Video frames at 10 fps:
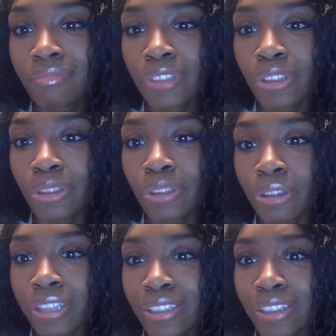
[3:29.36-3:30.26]
do more
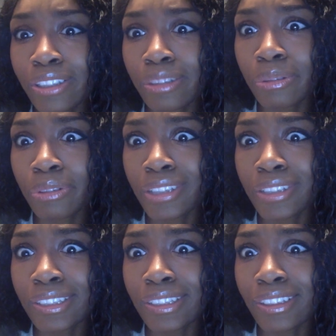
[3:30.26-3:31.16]
research before I
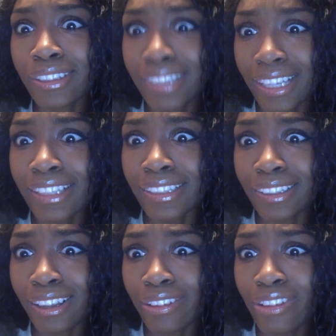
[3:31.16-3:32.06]
just start saying
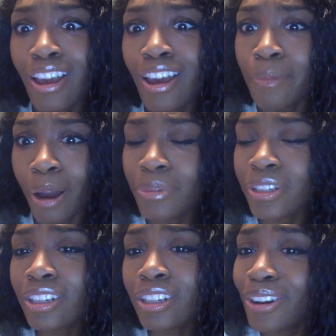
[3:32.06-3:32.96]
stuff. But I'm
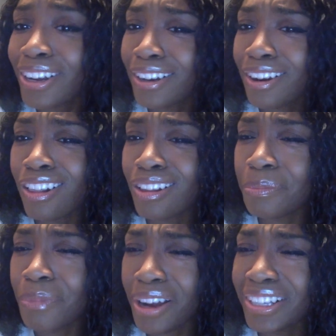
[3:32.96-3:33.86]
just going to go ahead and call it a
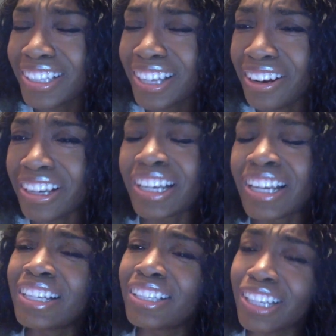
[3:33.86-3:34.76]
monastery.
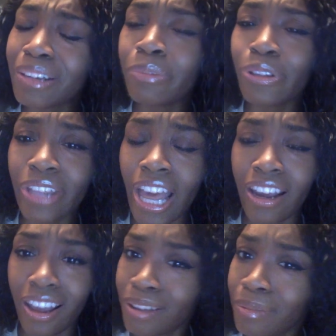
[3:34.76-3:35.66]
She blew that
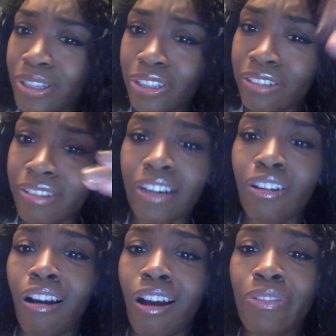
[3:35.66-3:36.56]
up and she ran
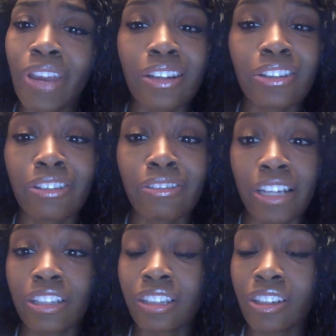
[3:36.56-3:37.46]
off and she
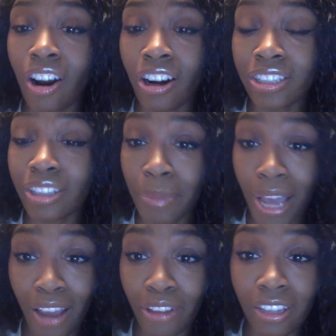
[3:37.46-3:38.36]
ran into Gar
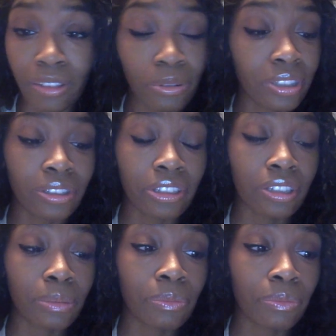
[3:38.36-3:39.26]
somehow. That was
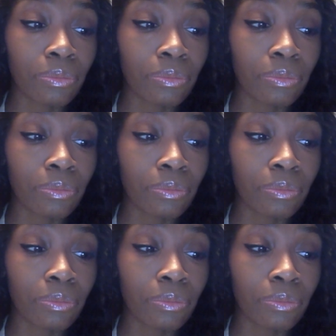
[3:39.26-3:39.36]
just,